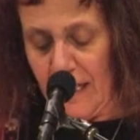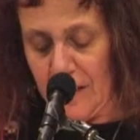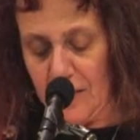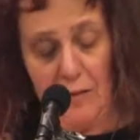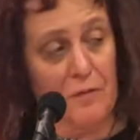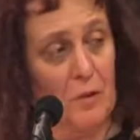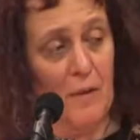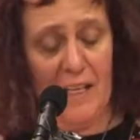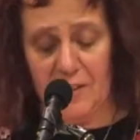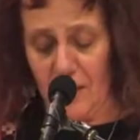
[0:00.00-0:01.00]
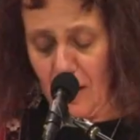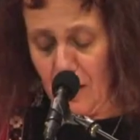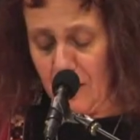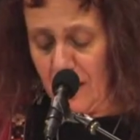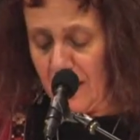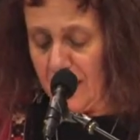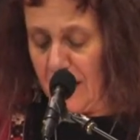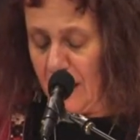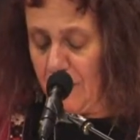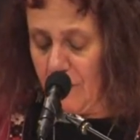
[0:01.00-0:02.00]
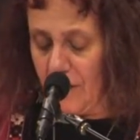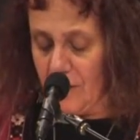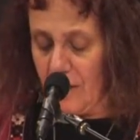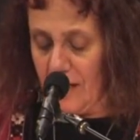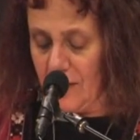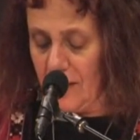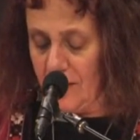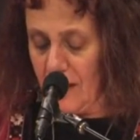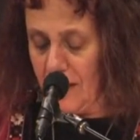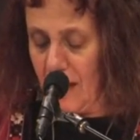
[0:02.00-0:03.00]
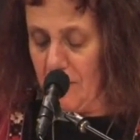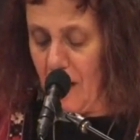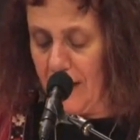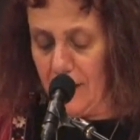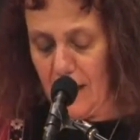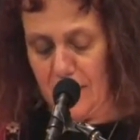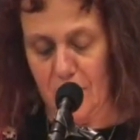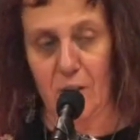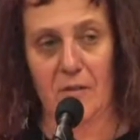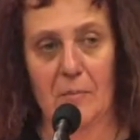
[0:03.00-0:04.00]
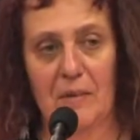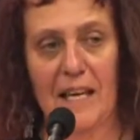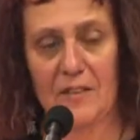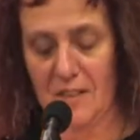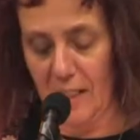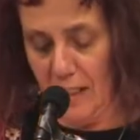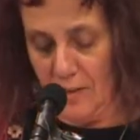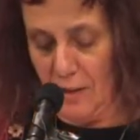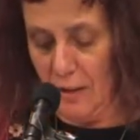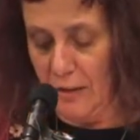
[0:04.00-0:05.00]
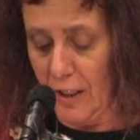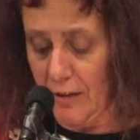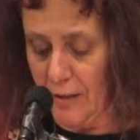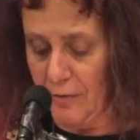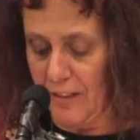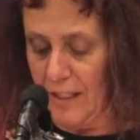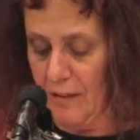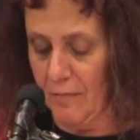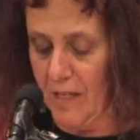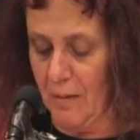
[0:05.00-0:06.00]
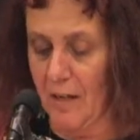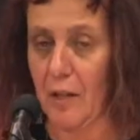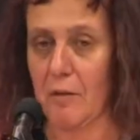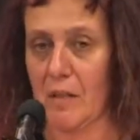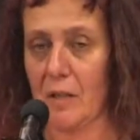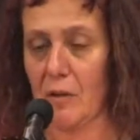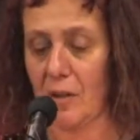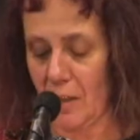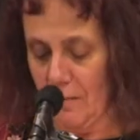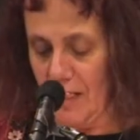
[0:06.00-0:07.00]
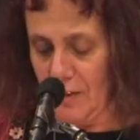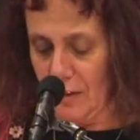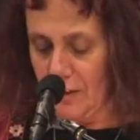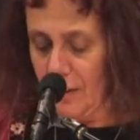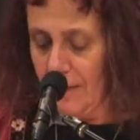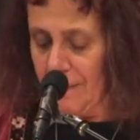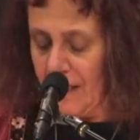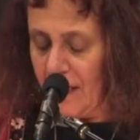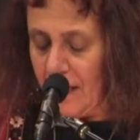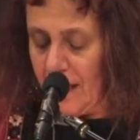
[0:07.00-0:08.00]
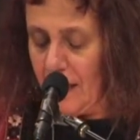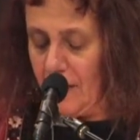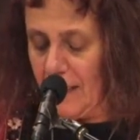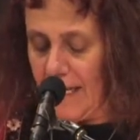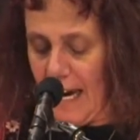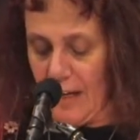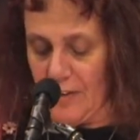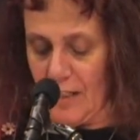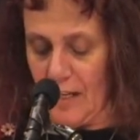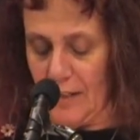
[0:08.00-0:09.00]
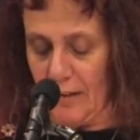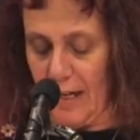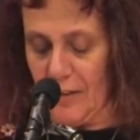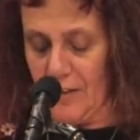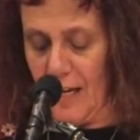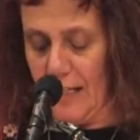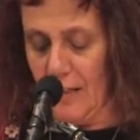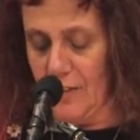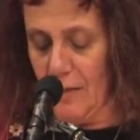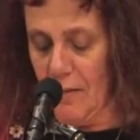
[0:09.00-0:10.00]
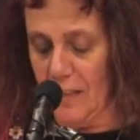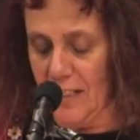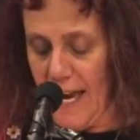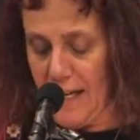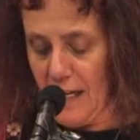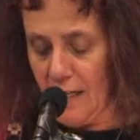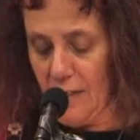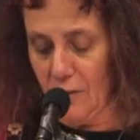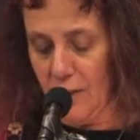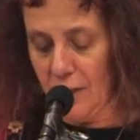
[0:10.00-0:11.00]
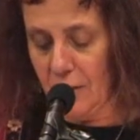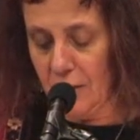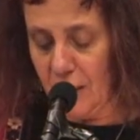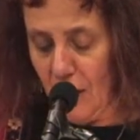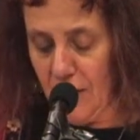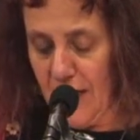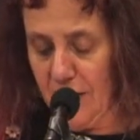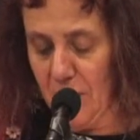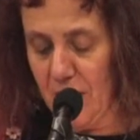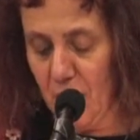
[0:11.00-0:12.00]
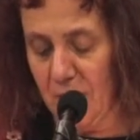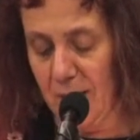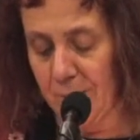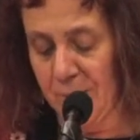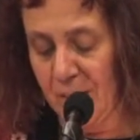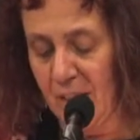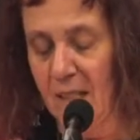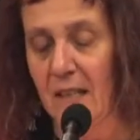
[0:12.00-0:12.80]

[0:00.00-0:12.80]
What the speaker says: And just a few weeks ago, the Air Force launched a study on modernizing or replacing its current fleet of Minuteman III nuclear missiles, currently housed in underground silos in Montana, North Dakota, and Wyoming.